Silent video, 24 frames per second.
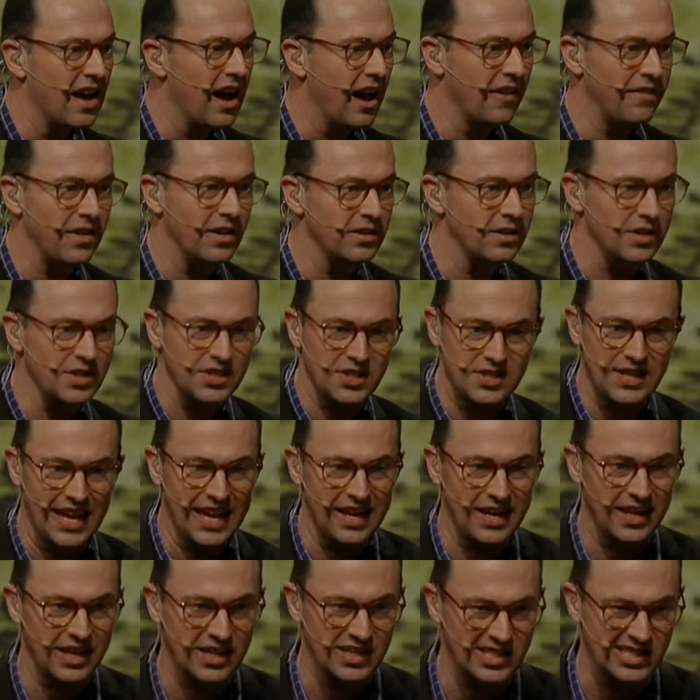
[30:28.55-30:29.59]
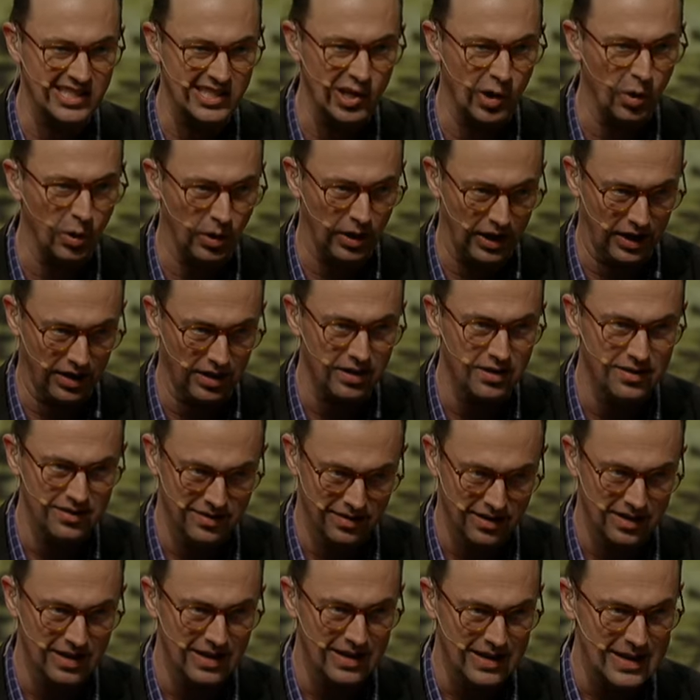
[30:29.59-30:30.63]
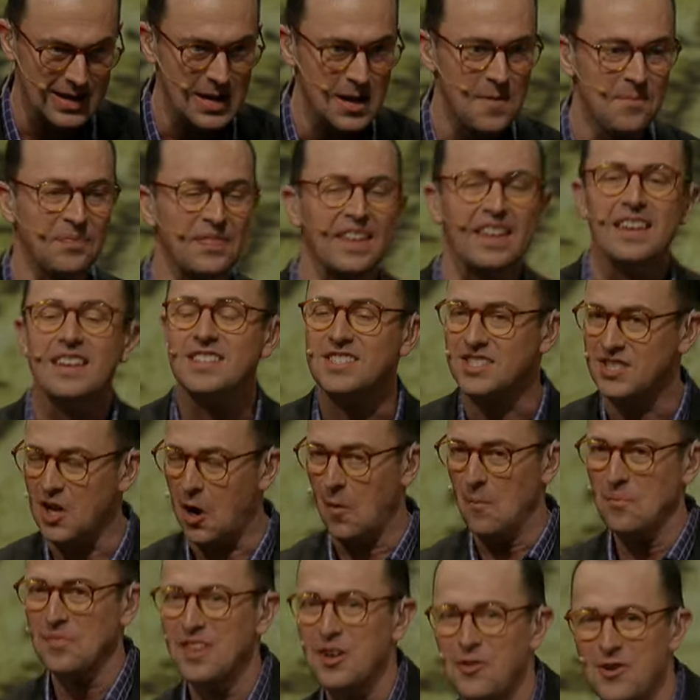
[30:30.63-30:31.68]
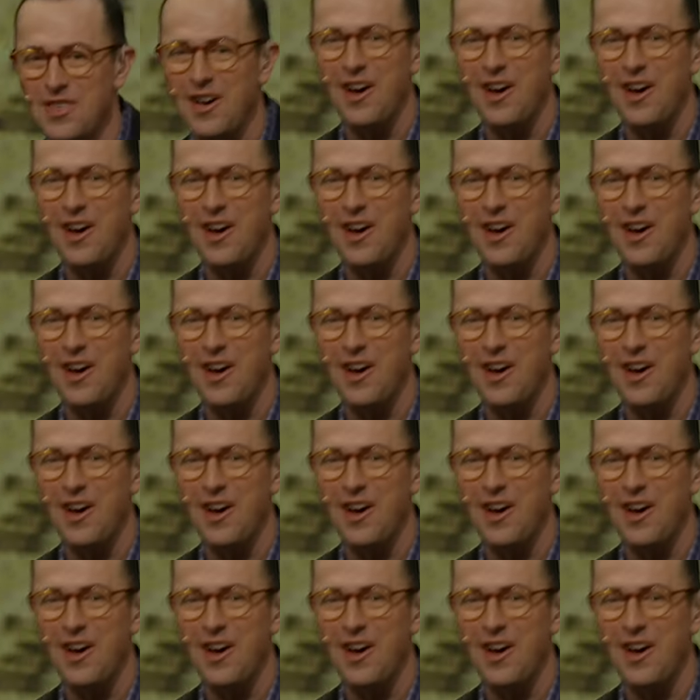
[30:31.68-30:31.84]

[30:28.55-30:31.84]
of understanding a story. So, with